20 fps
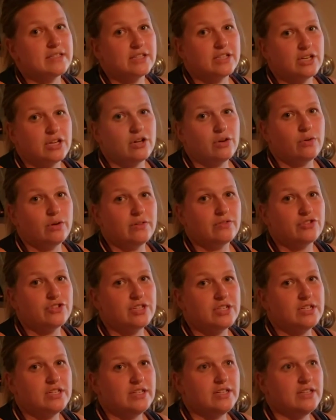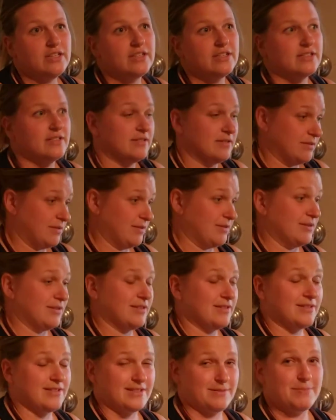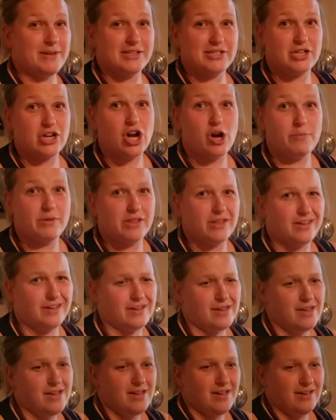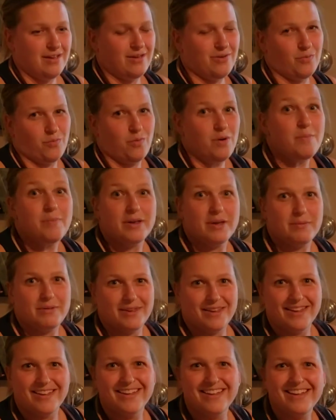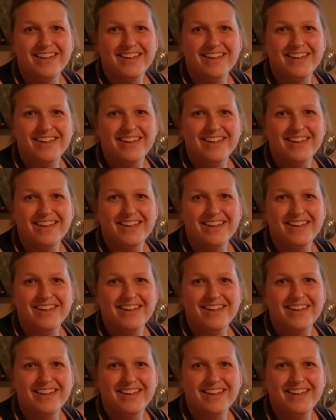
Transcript: You know, if she makes a comment like, what baby?